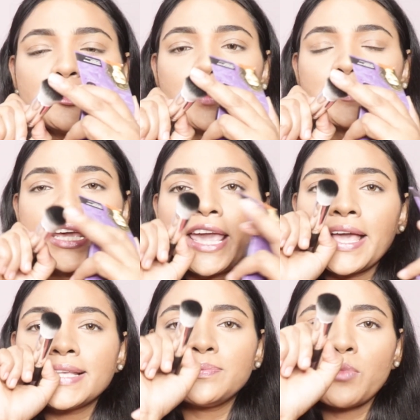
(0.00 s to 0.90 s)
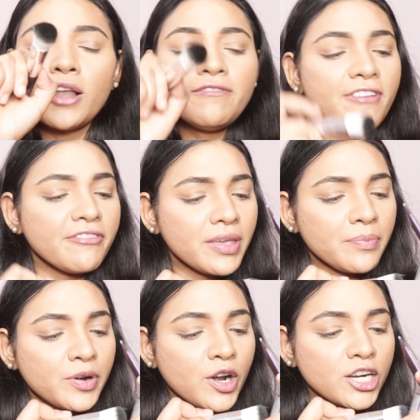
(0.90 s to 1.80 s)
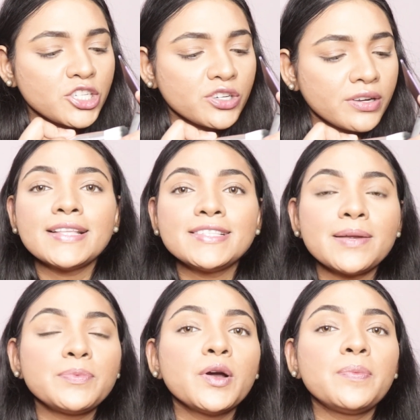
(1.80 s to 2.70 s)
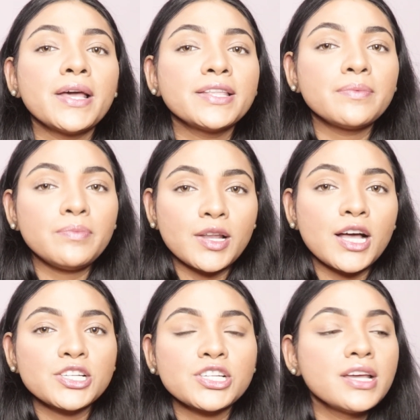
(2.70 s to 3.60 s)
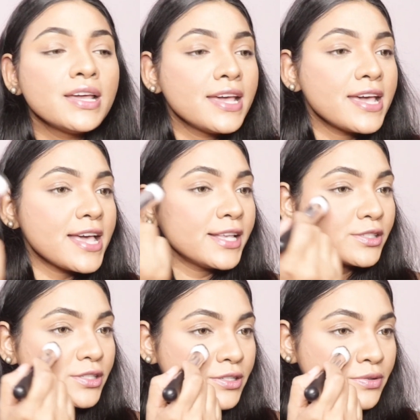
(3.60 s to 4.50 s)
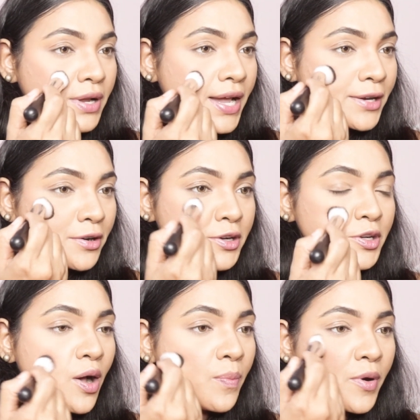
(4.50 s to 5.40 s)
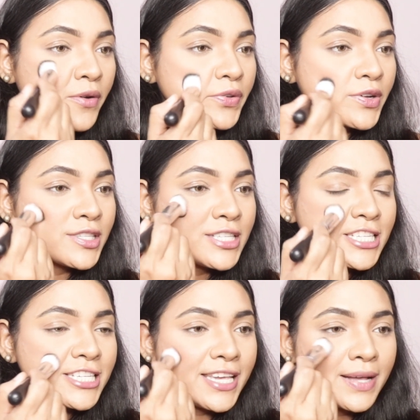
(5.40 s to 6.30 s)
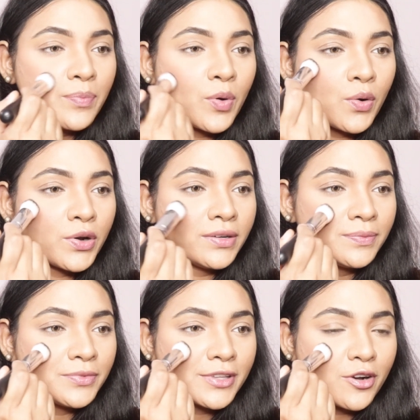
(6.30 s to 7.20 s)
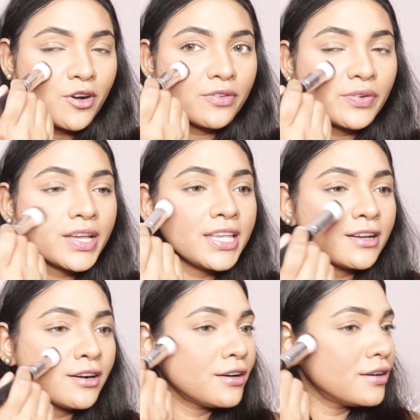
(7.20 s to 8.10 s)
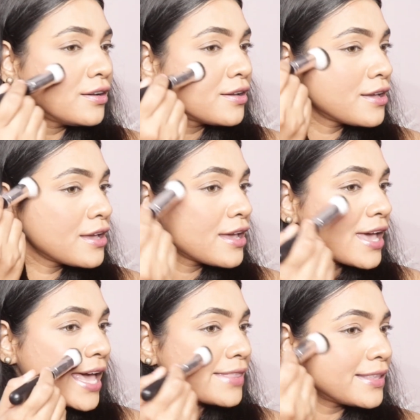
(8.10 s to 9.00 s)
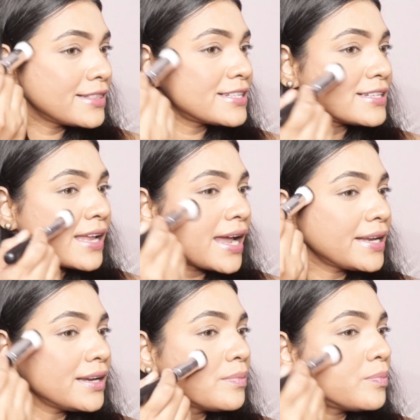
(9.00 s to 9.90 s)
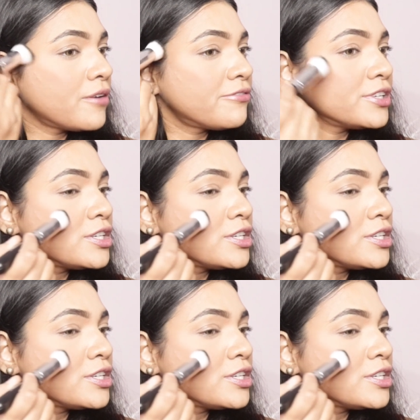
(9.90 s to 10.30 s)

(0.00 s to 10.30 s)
So I'm taking a small fluffy brush. Right step to apply the blush is right on top of your cheekbone over here, and then slightly buff